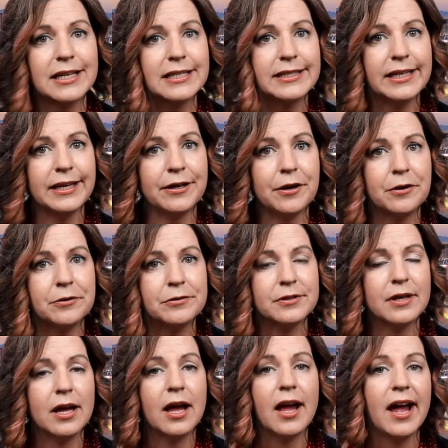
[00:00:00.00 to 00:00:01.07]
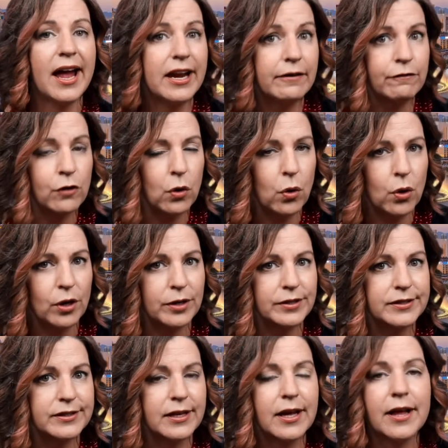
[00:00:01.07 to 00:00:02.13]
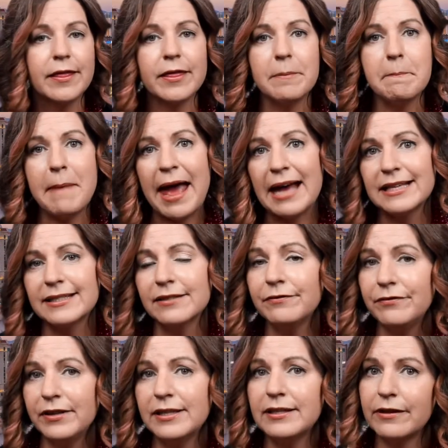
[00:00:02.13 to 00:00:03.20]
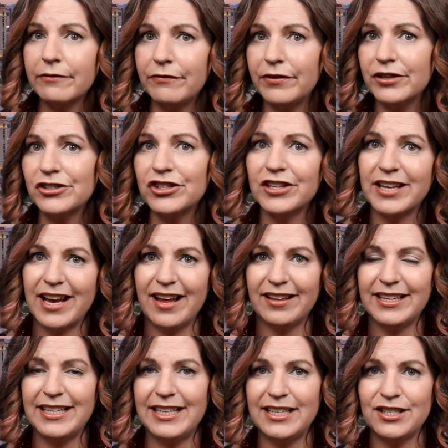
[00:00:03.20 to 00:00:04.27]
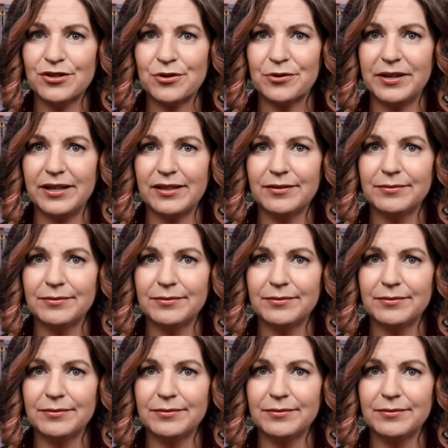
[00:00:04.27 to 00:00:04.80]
casinos, and of course, the massive Viva Vision LED screen.